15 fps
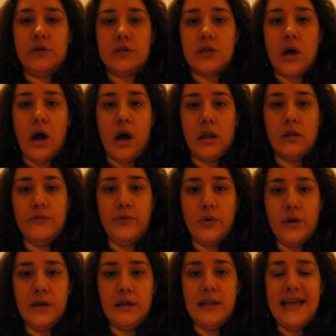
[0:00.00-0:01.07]
use olive
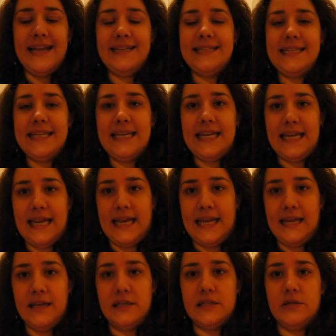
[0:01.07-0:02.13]
oil and
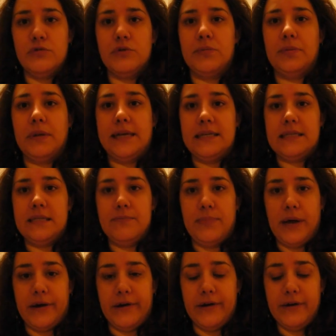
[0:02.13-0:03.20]
tahini to replace the
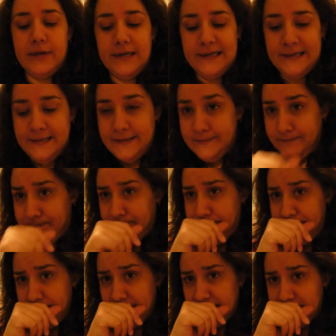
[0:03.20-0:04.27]
butter.
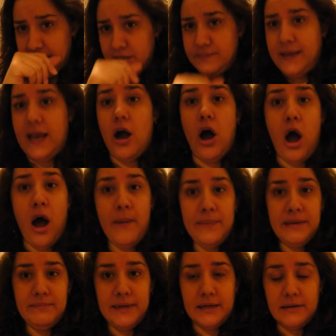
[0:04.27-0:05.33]

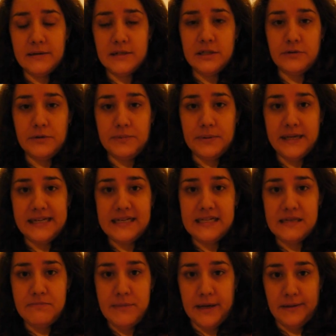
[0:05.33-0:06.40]
Almond milk to replace
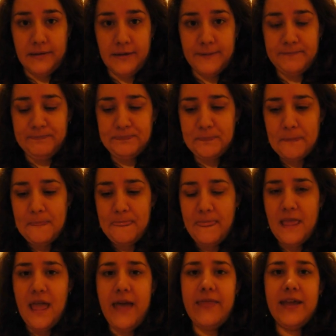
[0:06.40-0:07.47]
the milk.
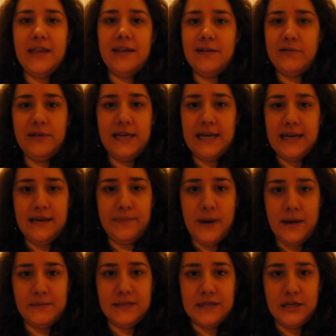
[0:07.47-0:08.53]
And then you don't need any
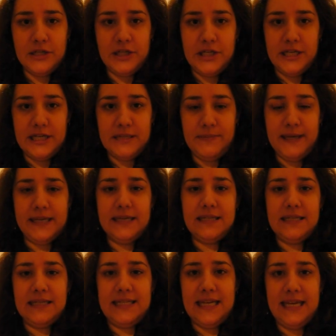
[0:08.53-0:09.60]
Parmesan cheese because
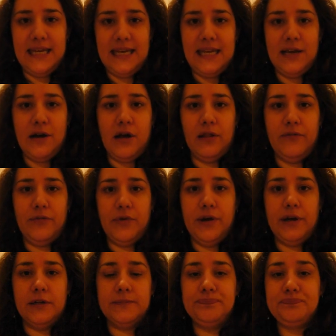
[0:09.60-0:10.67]
the tahini, olive
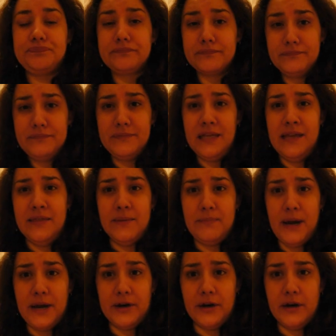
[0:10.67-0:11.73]
oil, and the
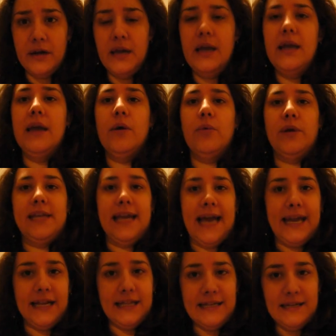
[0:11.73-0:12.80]
butter, when you
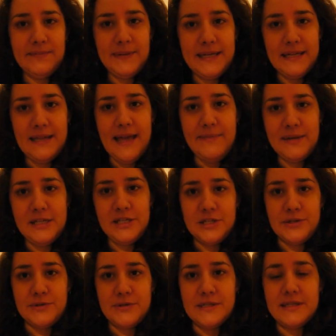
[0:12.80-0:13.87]
add a little bit of lemon
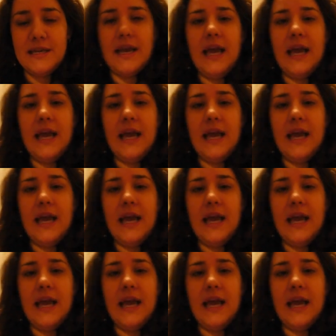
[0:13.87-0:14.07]
juice,